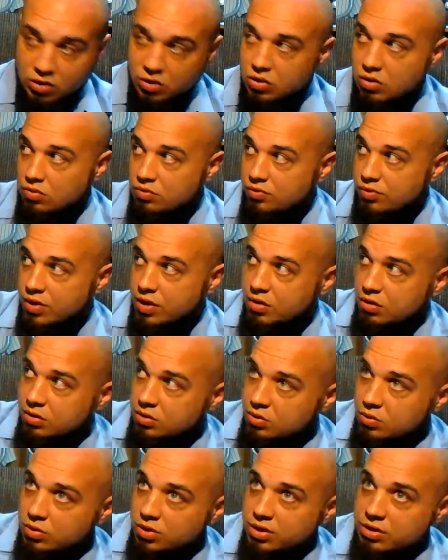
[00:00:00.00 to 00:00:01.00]
Don't follow
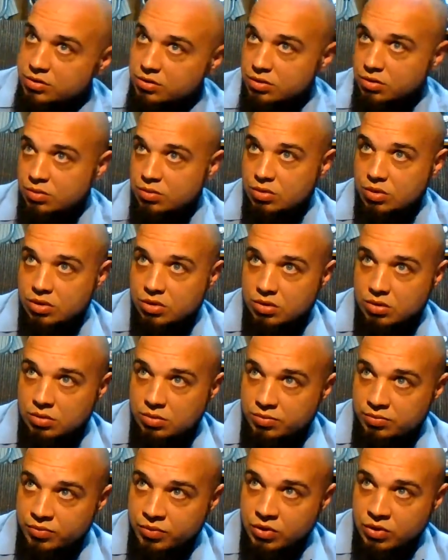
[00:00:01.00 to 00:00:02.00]
the ways of the
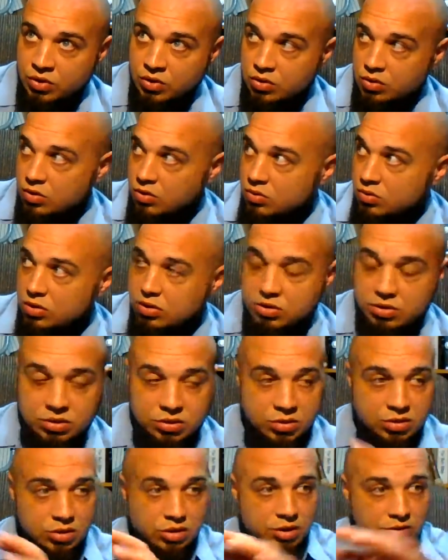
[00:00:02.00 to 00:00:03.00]
world. Don't
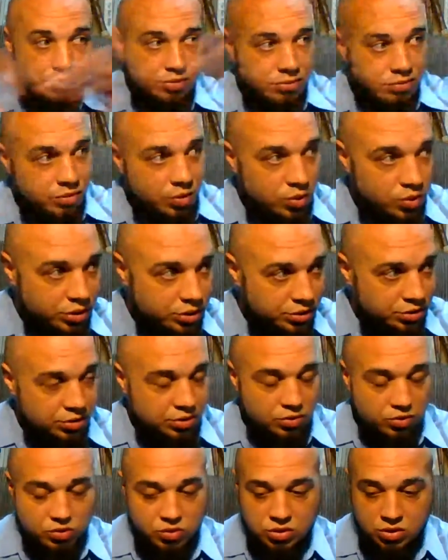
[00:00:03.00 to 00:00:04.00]
listen to every voice
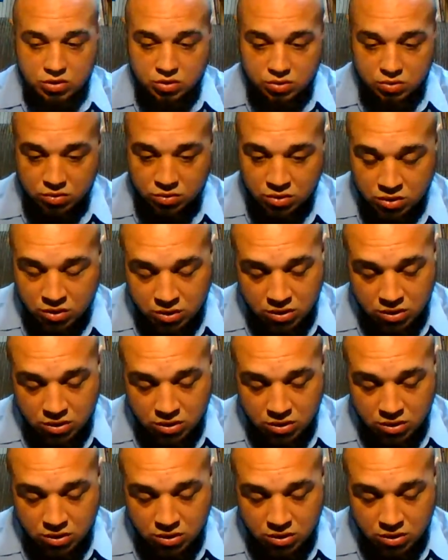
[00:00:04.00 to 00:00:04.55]
in the world.